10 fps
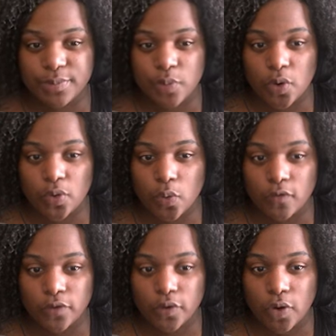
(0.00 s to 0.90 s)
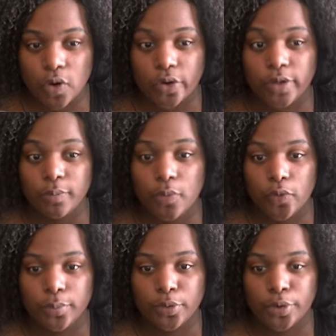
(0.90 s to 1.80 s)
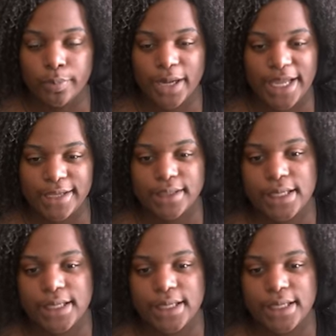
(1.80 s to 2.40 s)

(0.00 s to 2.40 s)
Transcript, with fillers: more overall and more per bite.